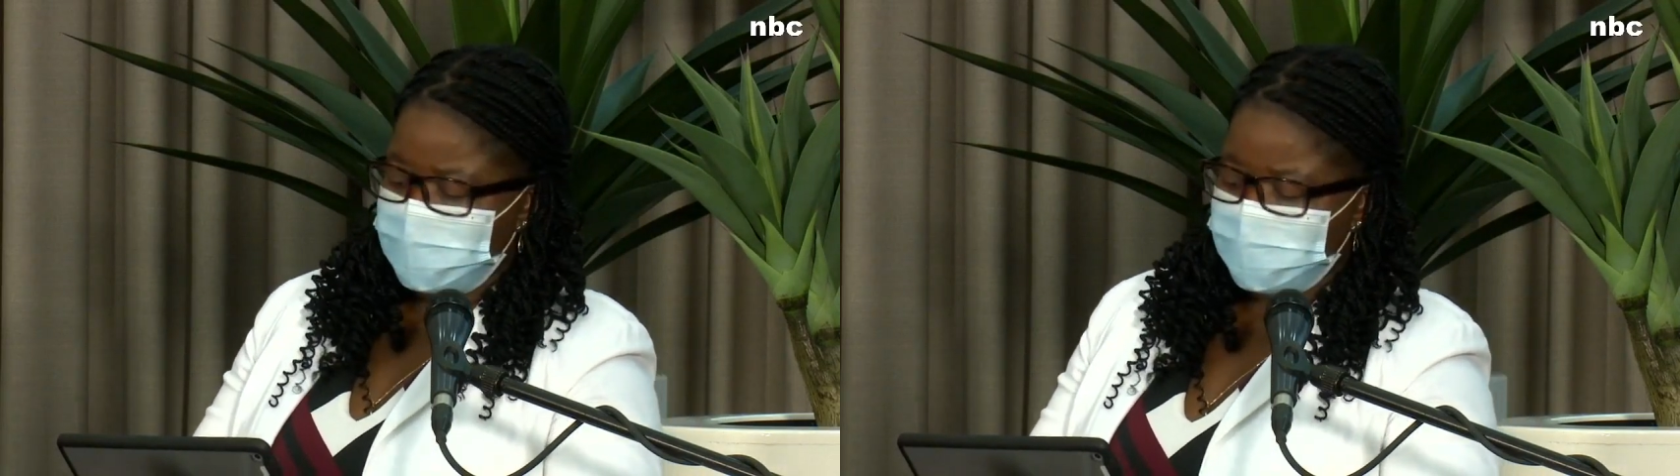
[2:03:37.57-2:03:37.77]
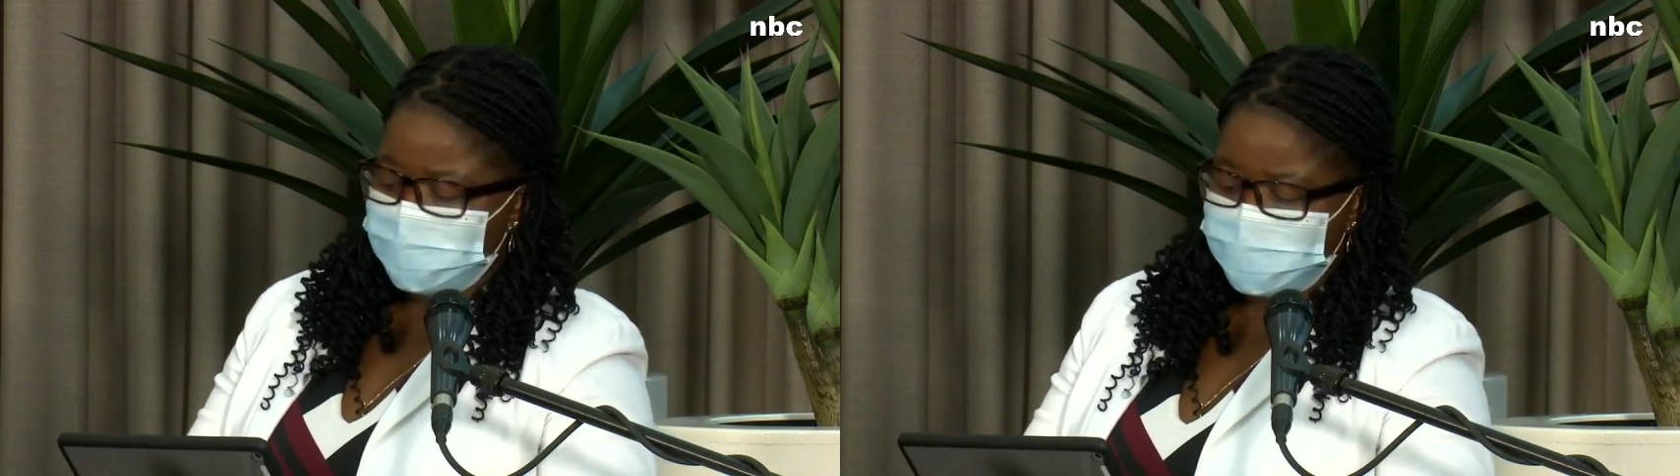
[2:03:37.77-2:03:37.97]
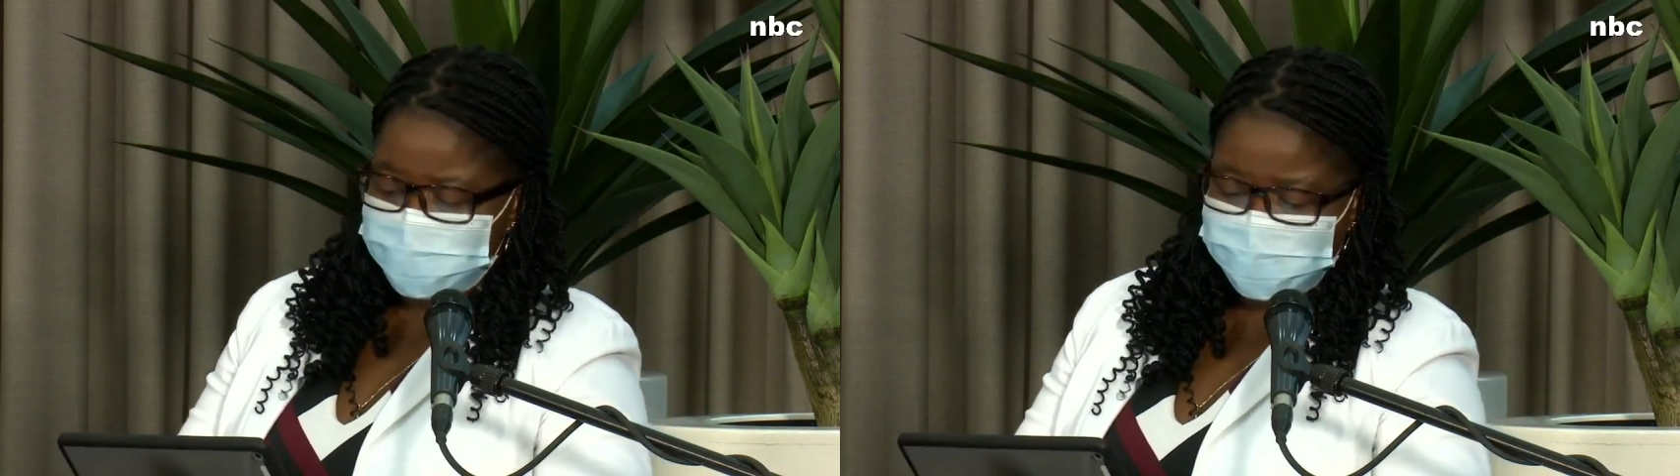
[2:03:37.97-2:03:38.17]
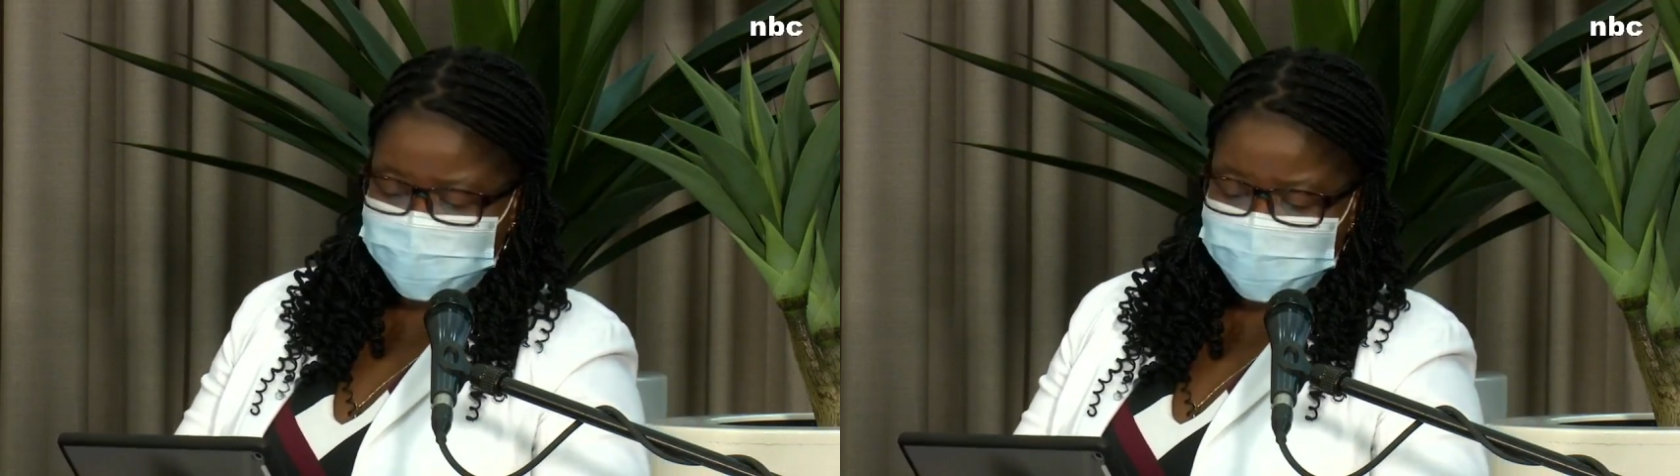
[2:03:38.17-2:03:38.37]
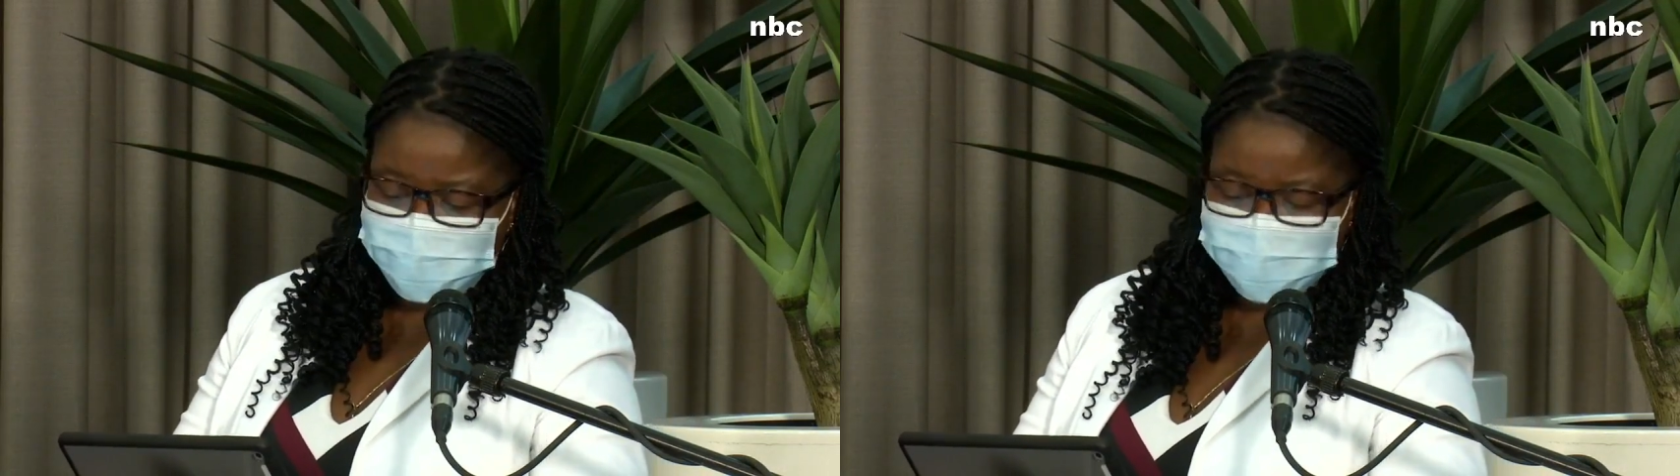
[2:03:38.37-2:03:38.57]

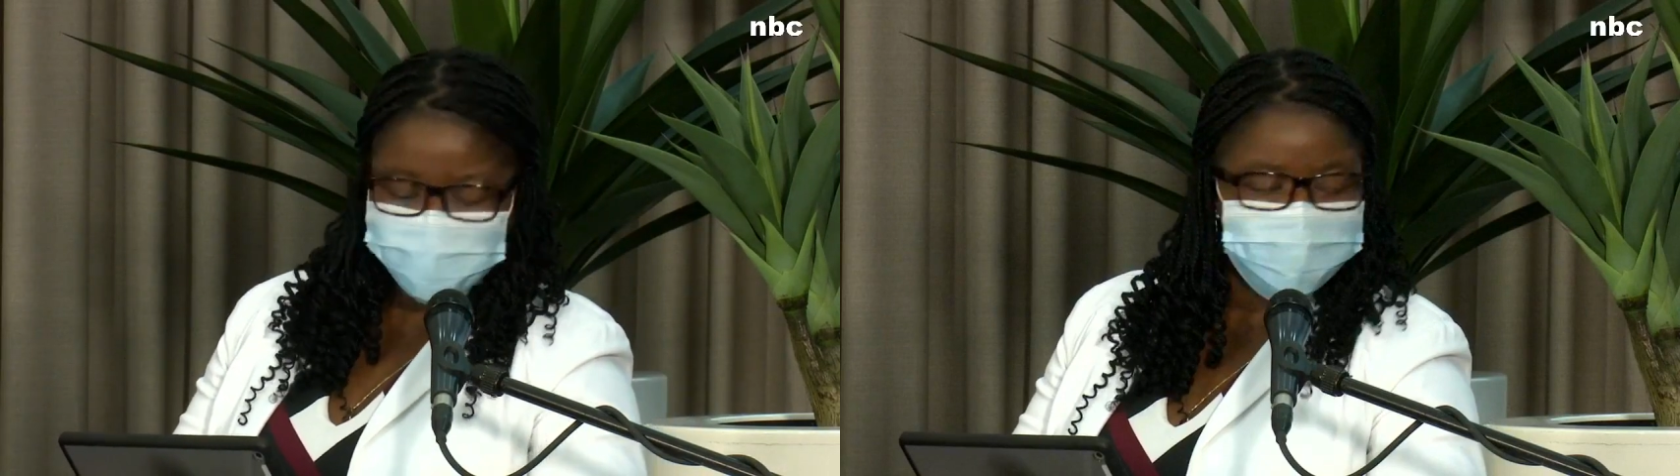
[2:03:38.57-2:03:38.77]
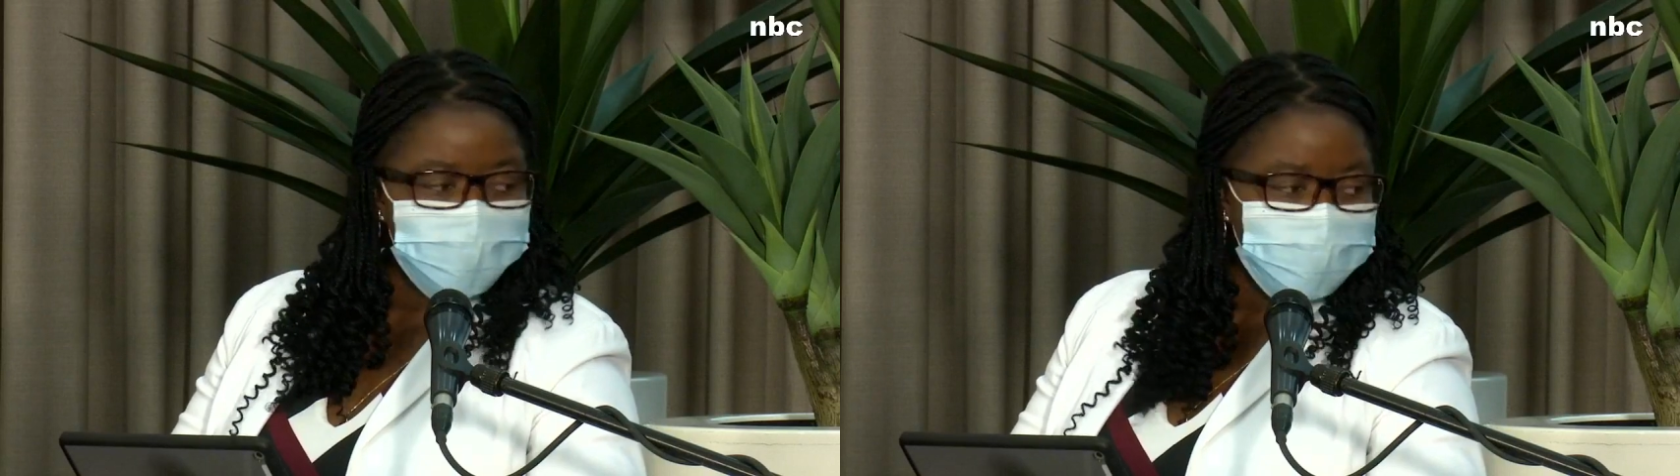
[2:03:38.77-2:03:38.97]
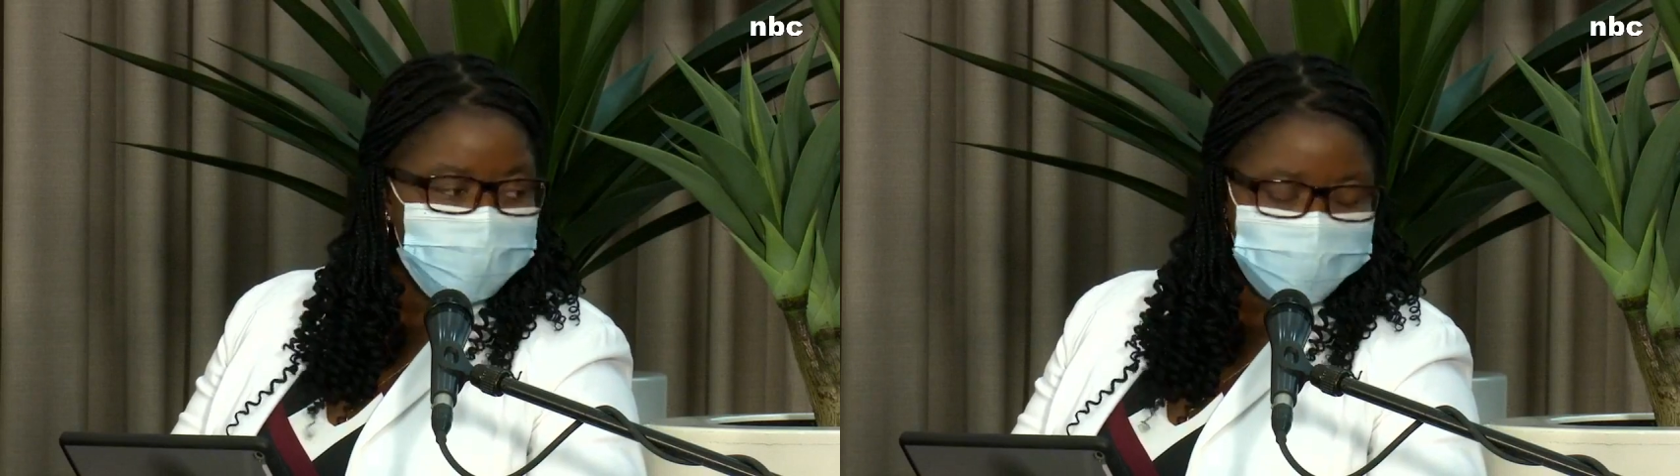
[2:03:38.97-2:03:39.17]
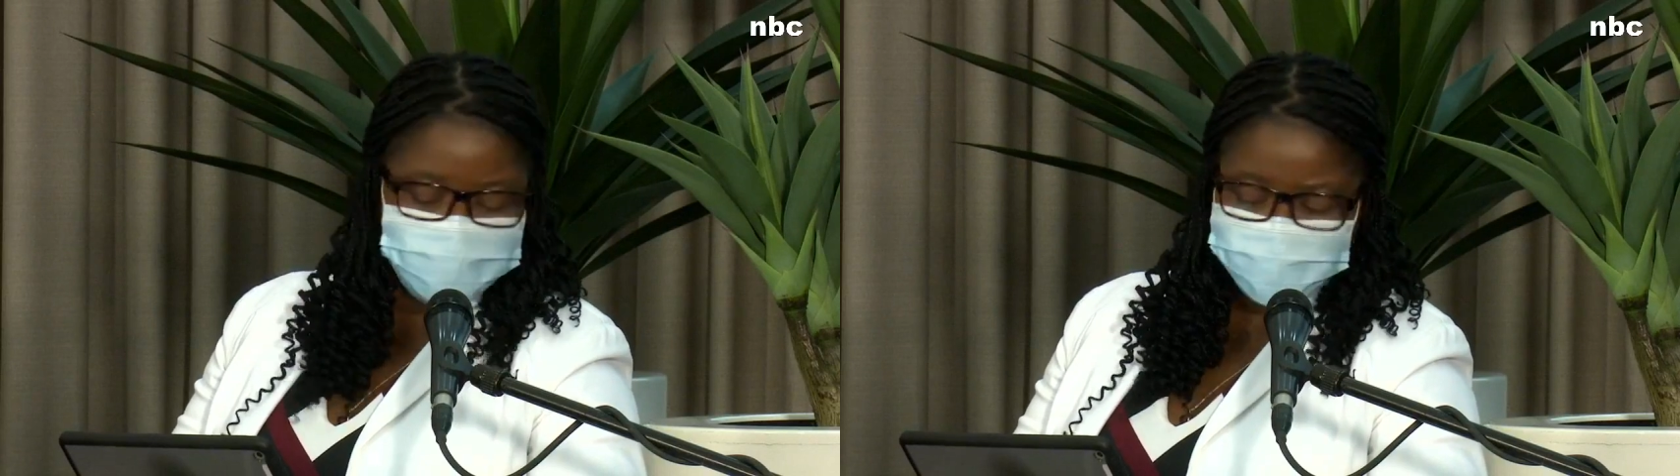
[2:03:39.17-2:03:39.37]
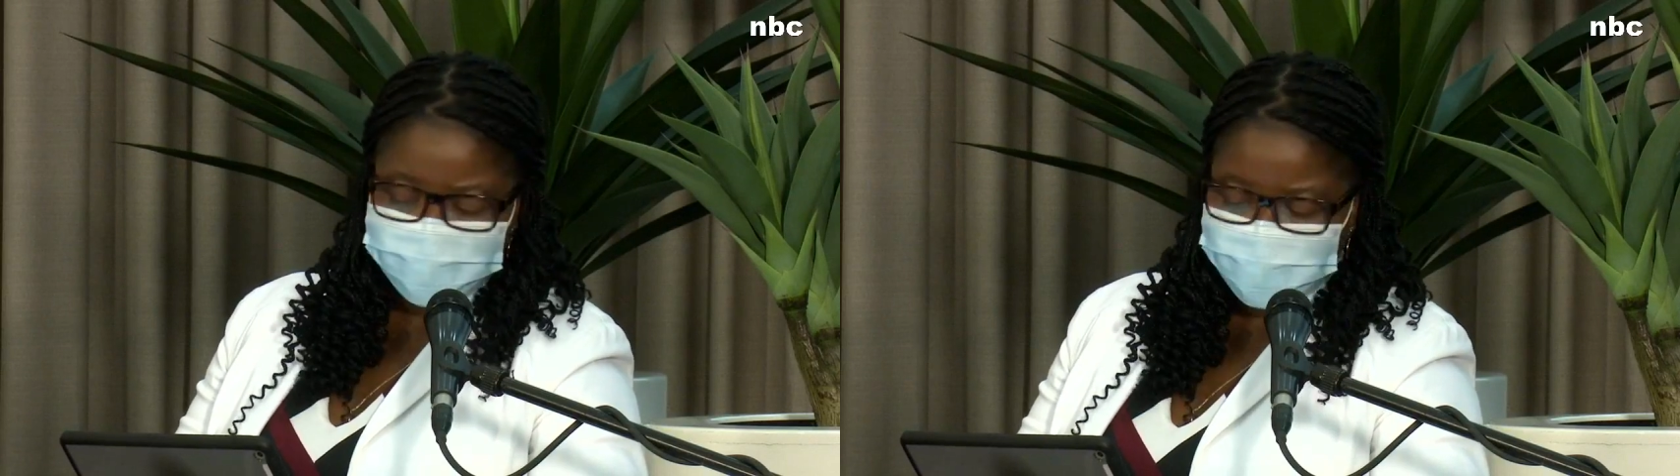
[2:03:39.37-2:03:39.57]
Ambassador Penda
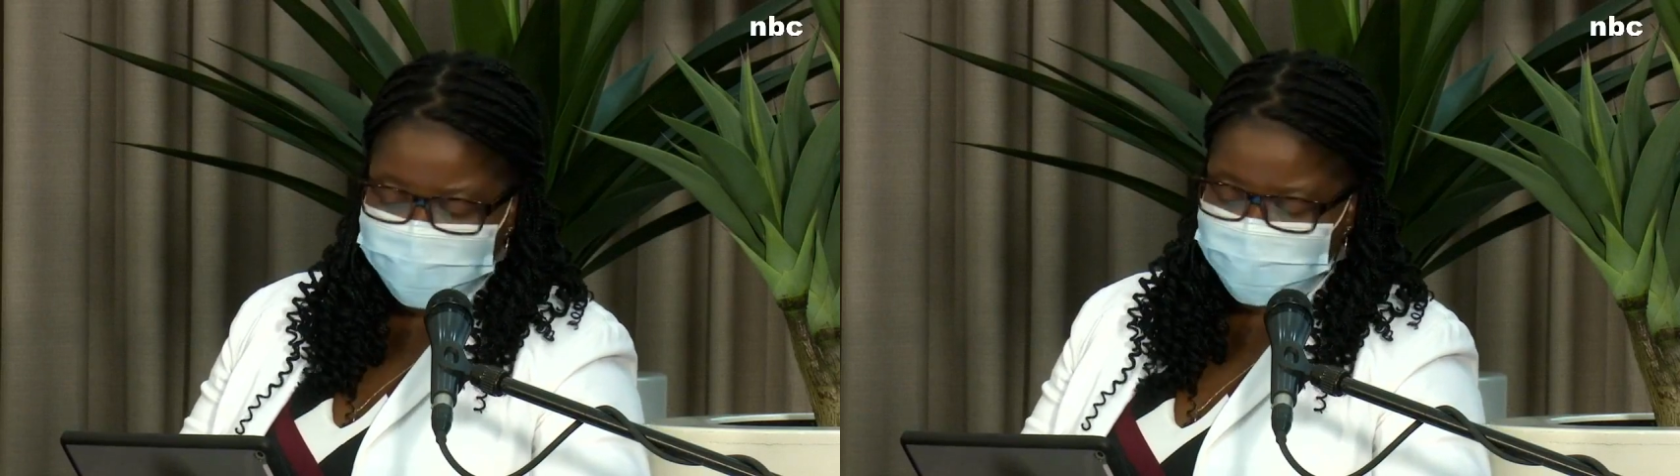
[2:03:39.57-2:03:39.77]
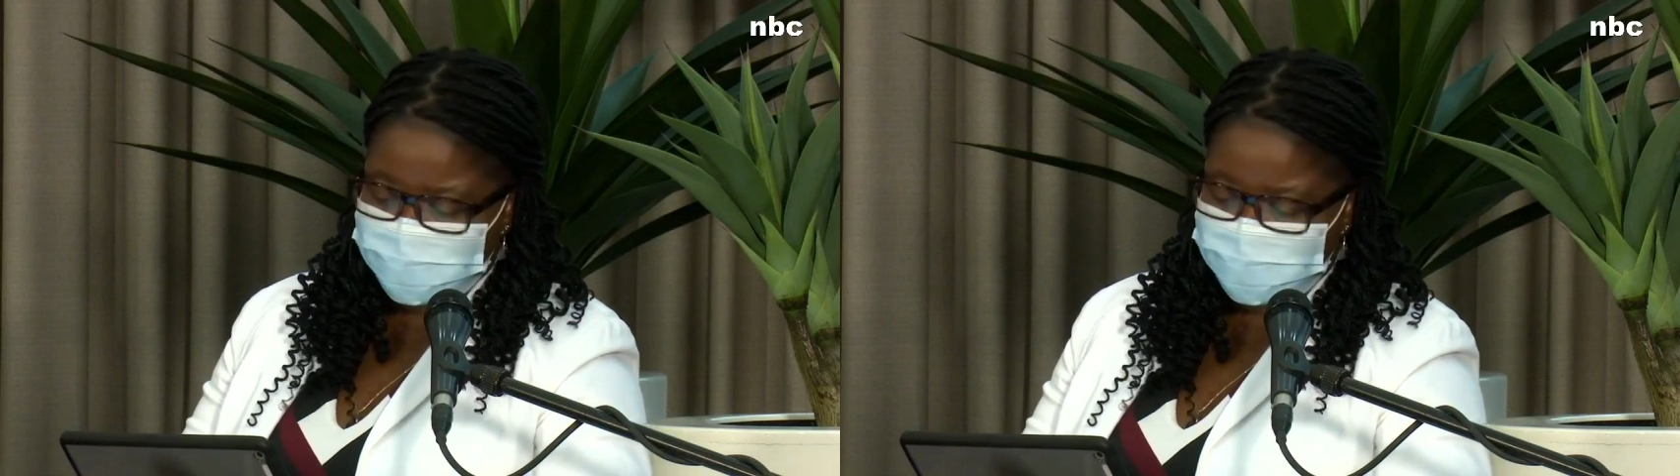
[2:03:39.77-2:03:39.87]
Nanda,